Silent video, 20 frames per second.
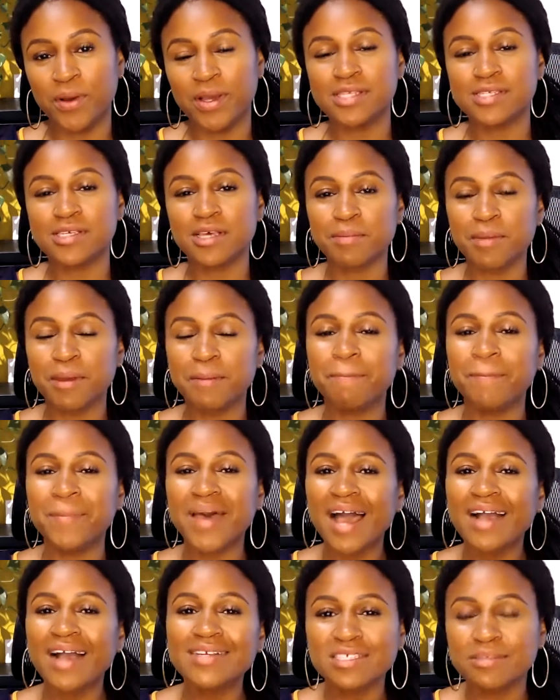it took me
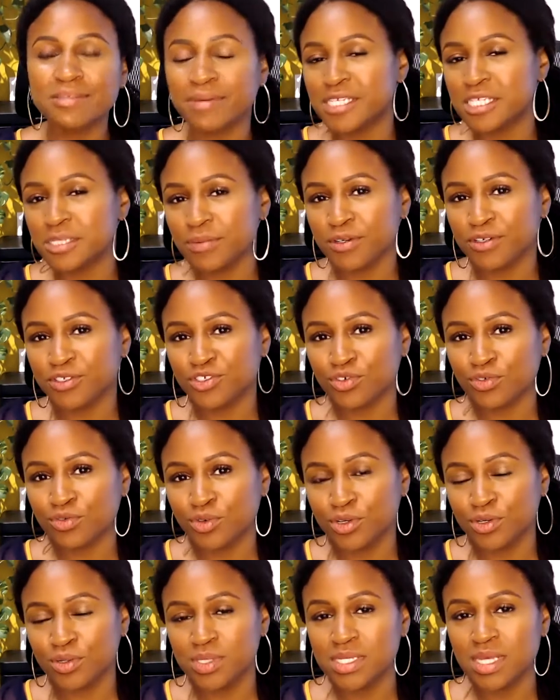back to my spiritual
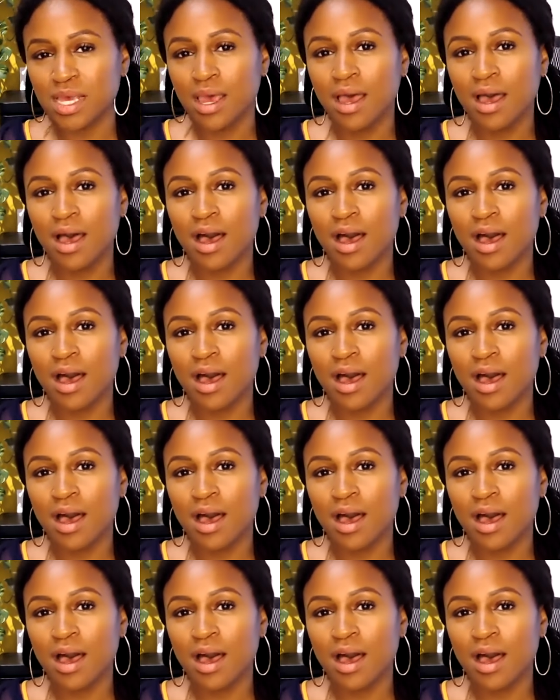roots